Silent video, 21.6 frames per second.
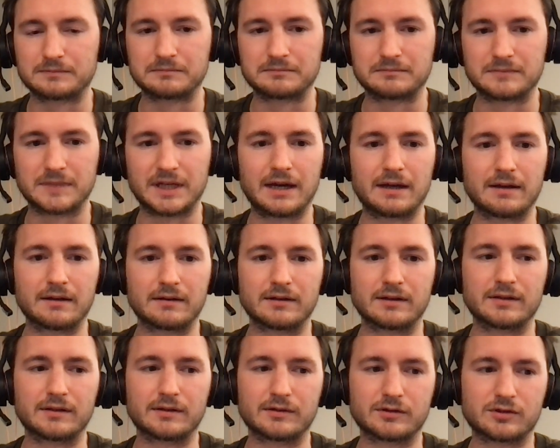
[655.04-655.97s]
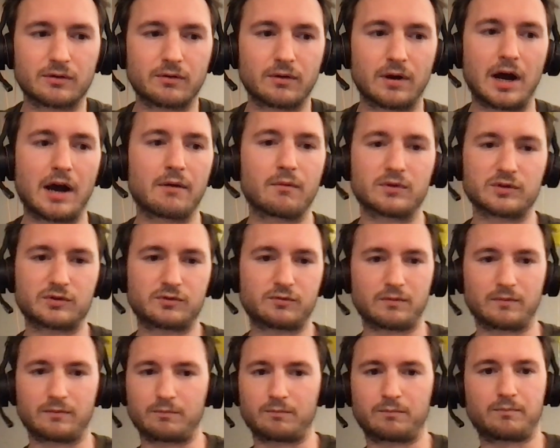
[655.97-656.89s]
yeah, so I was
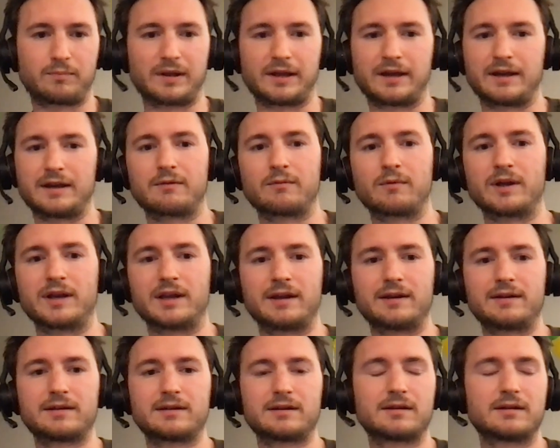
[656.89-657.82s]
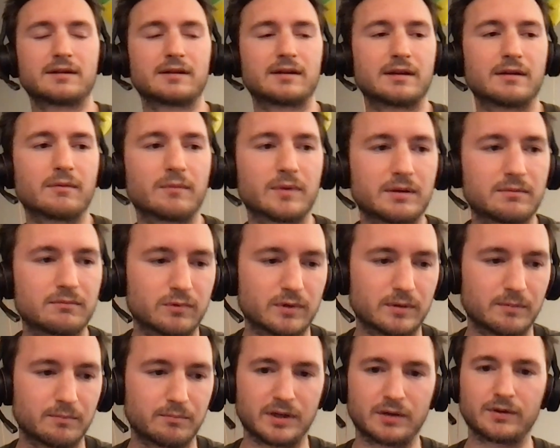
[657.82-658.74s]
playing with it, with
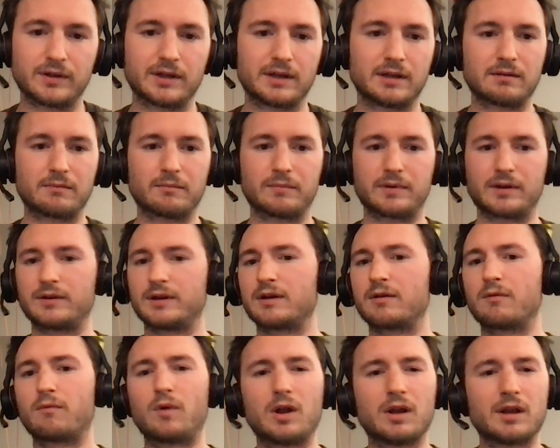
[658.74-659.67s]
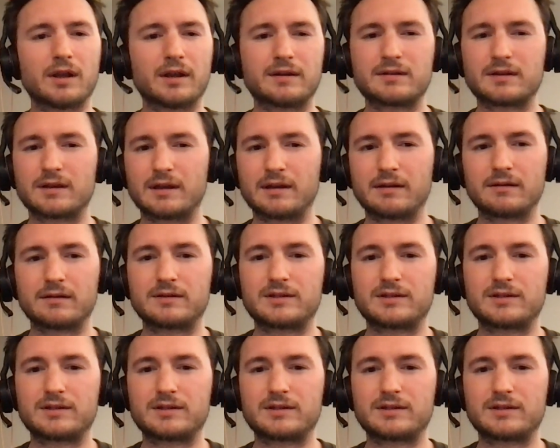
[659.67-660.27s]
building a wallet and